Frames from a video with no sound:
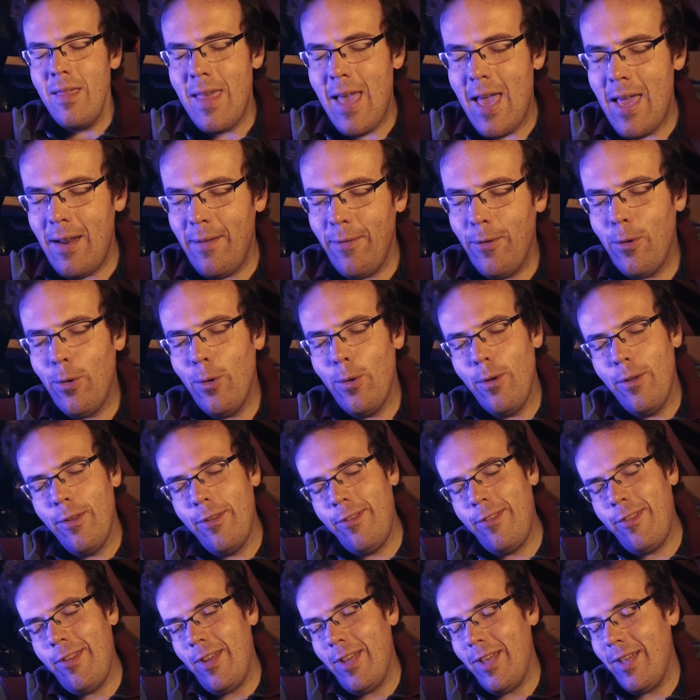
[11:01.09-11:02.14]
Then, of
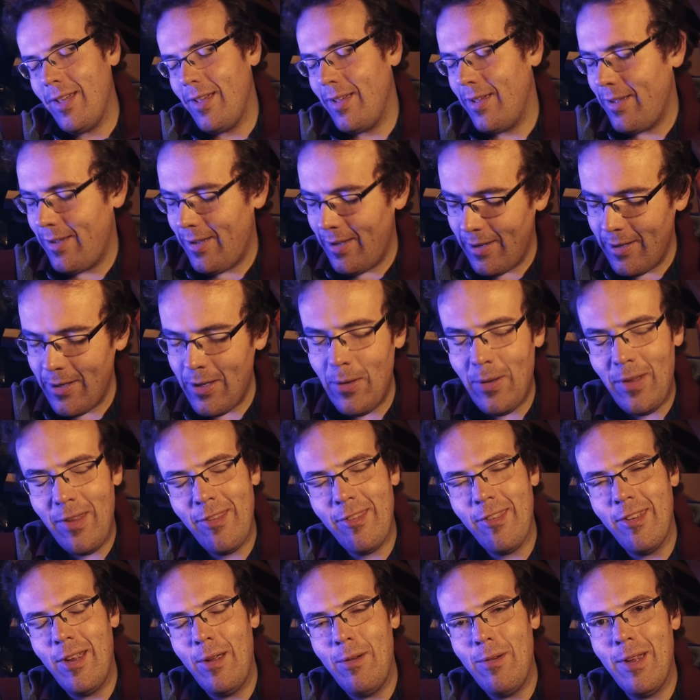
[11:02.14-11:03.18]
course, Yuki
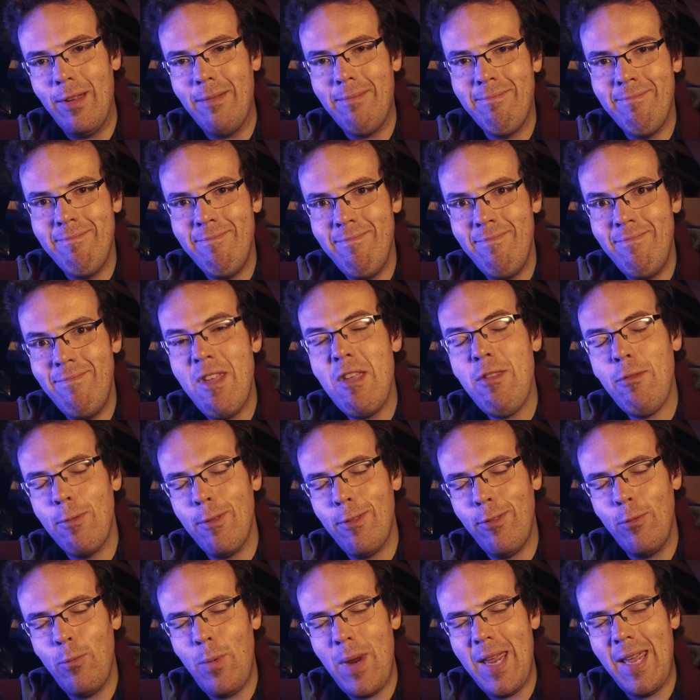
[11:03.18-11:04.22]
Tsunoda. This
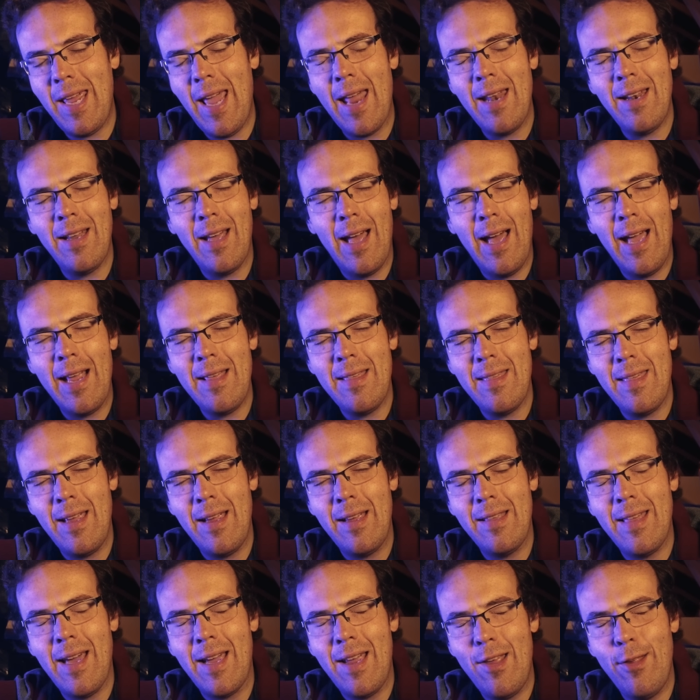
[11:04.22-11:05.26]
was the weekend I
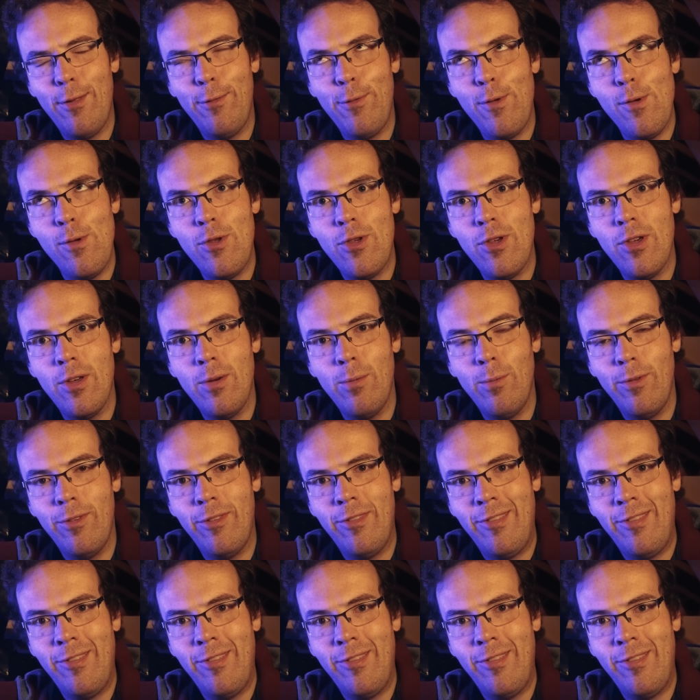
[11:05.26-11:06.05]
think that his future was